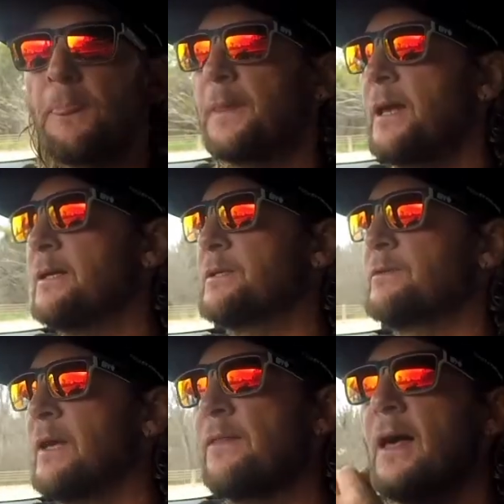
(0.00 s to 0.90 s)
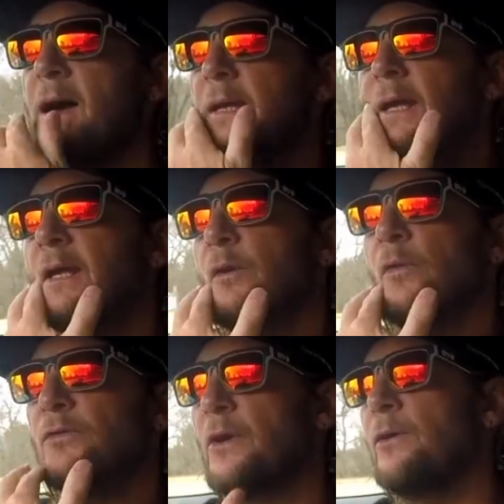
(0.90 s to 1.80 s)
yeah, so I've done that, and
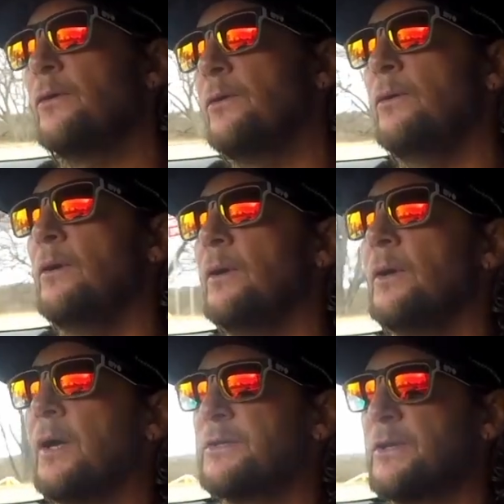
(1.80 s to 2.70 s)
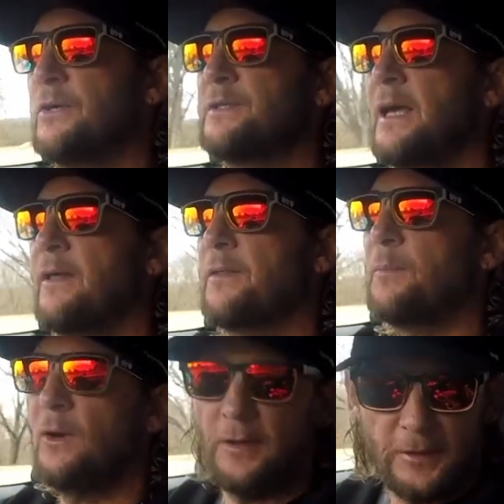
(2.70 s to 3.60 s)
also it turns out that
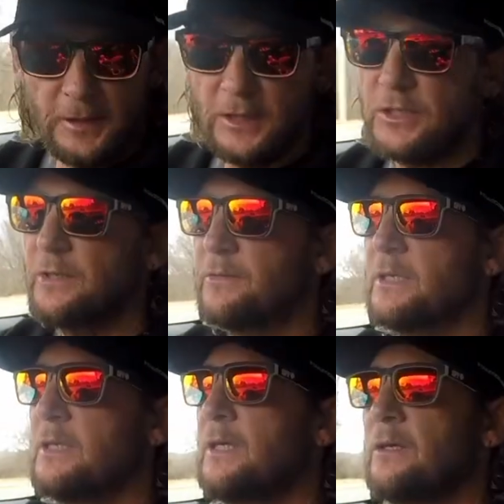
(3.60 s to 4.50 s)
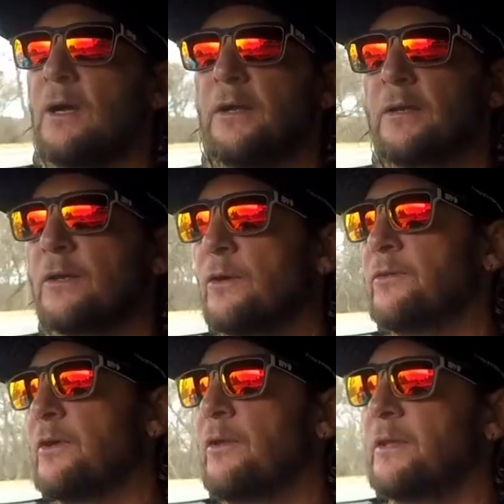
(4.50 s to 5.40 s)
behind the gear shifter here under the
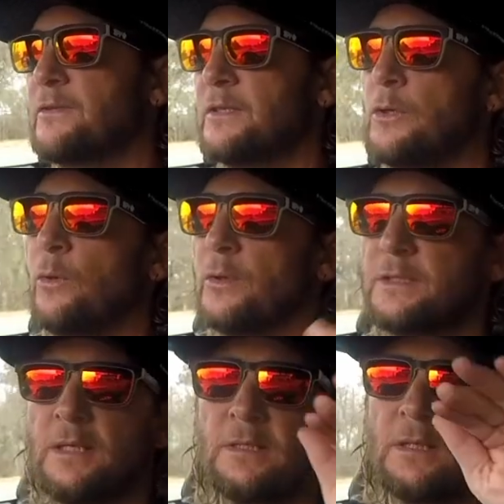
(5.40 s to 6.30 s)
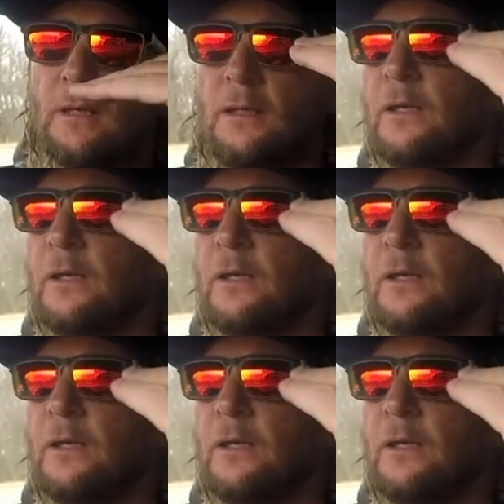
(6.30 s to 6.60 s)
console there's a yaw sensor,